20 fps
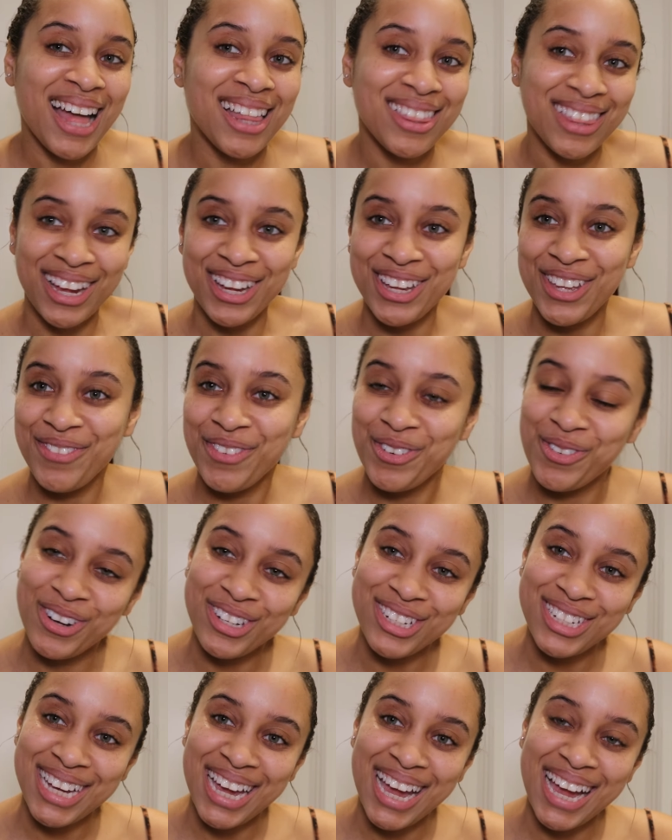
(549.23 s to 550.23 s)
Thank you for
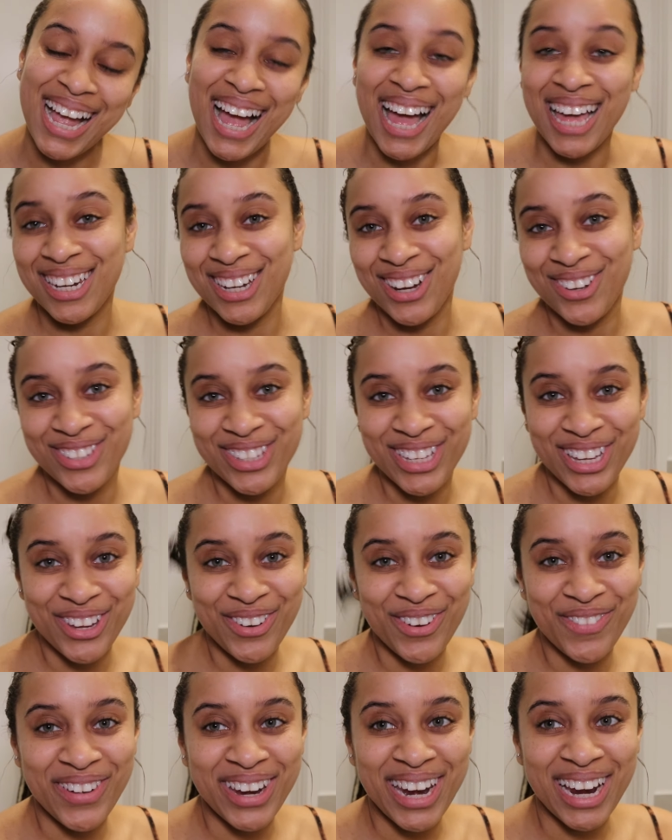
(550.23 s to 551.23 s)
watching, and I'll see you
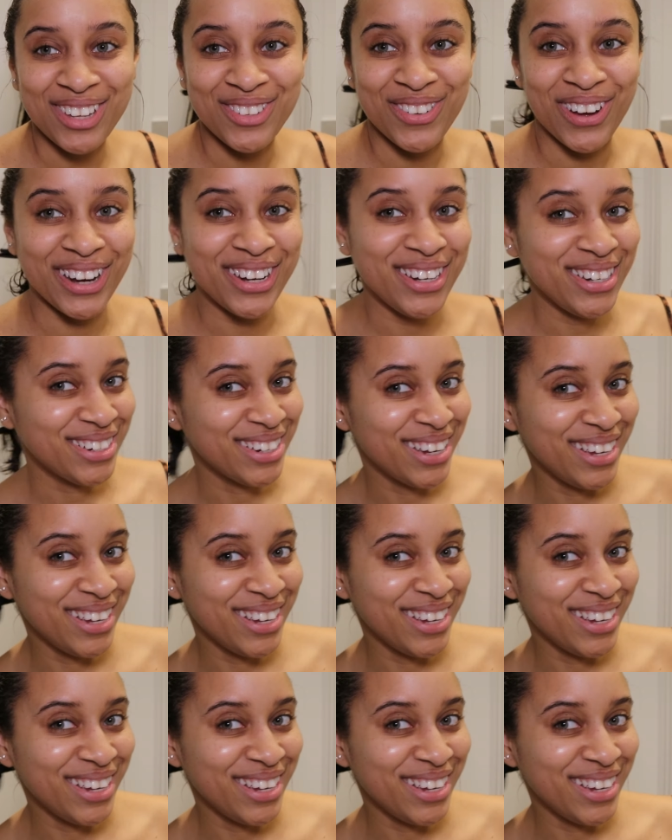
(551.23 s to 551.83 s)
on my next one.